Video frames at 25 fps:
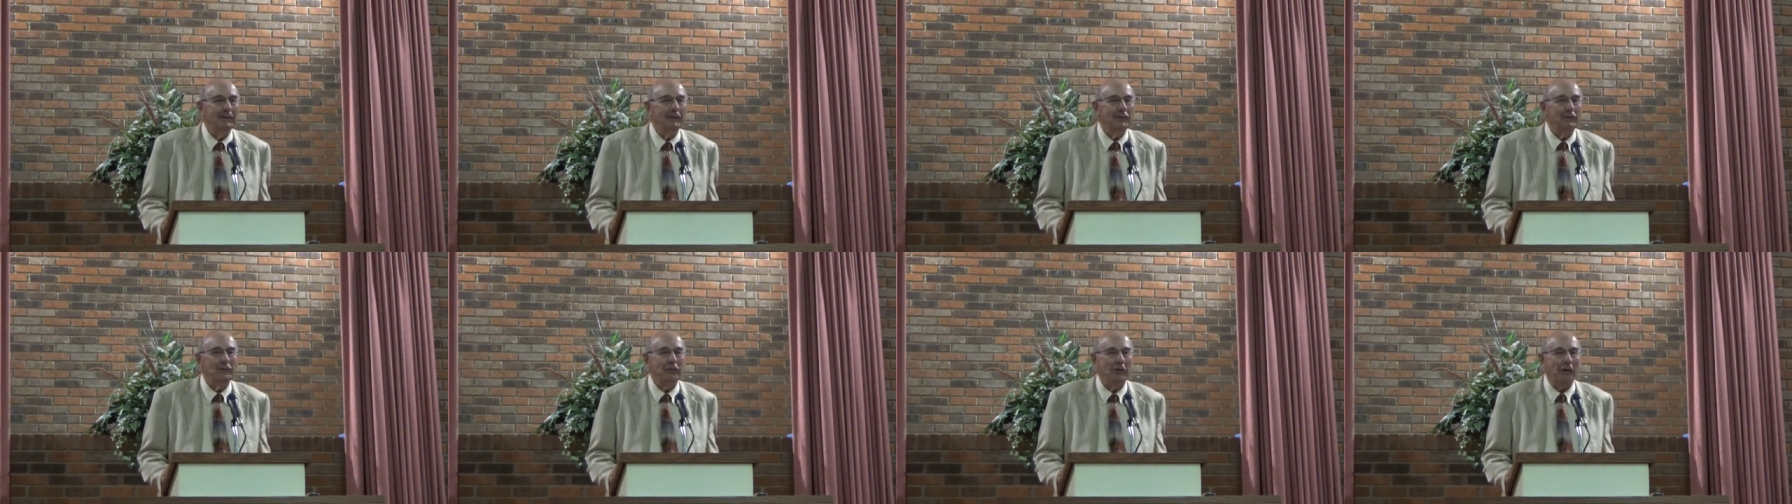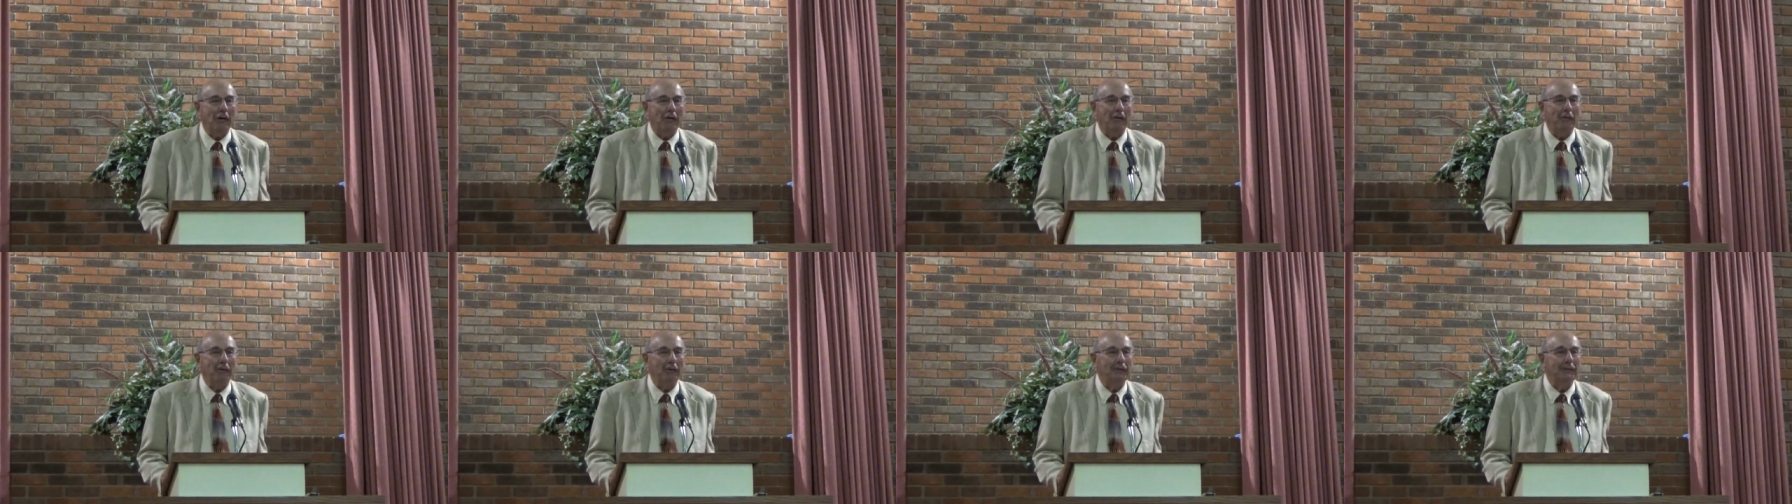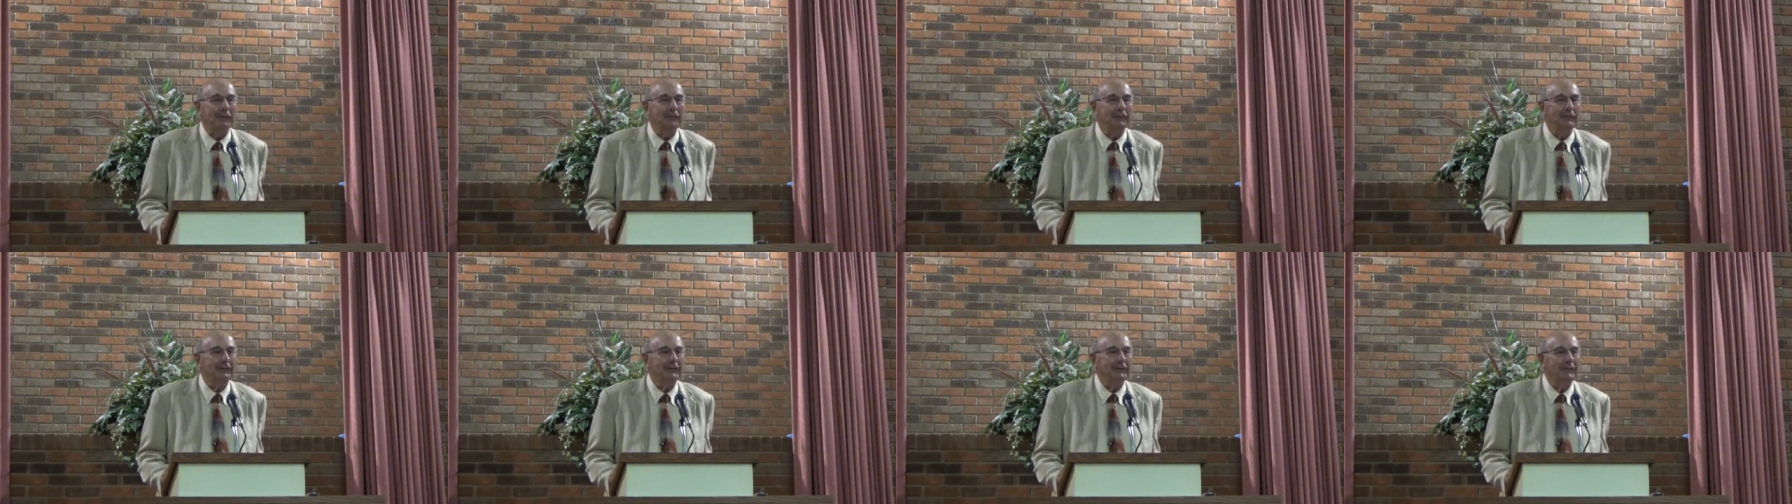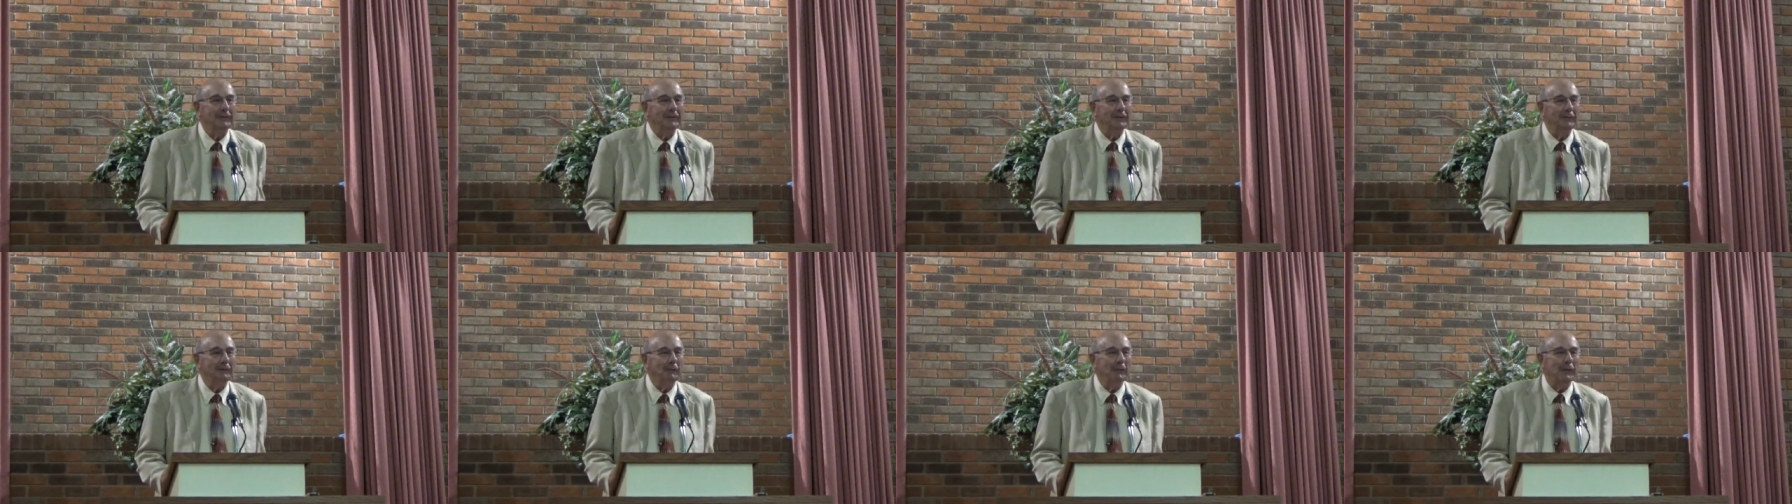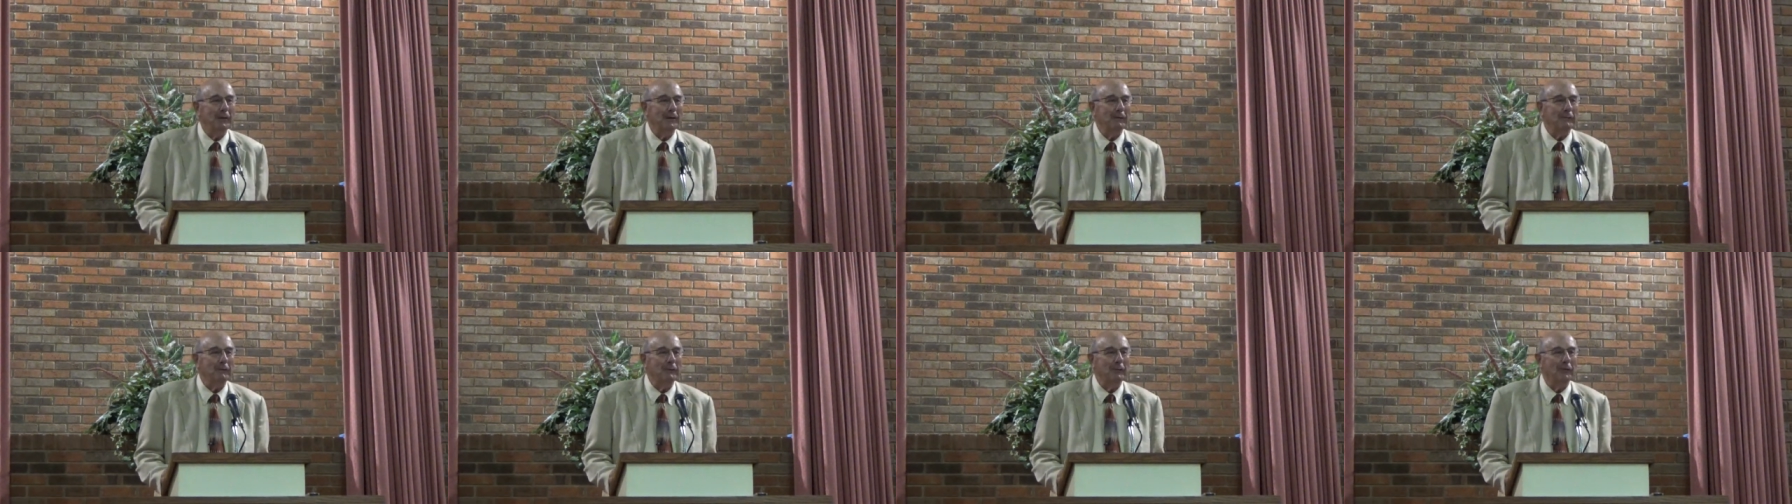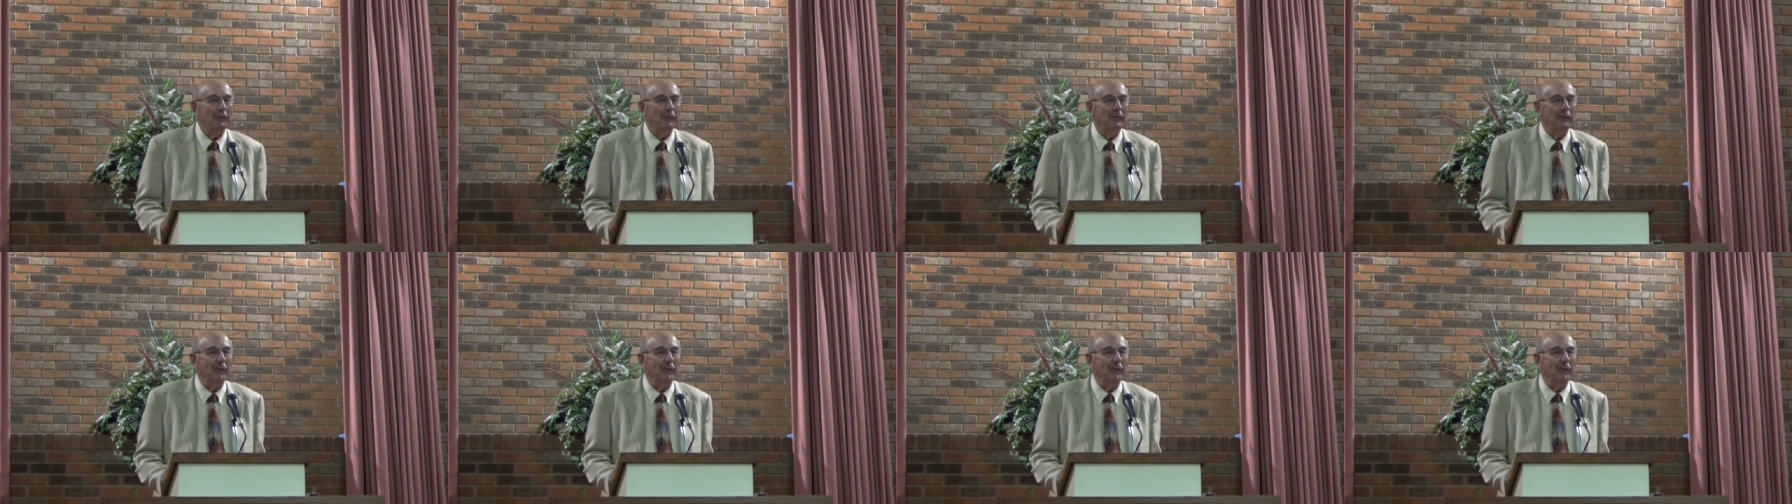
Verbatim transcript: Sharon. Ben was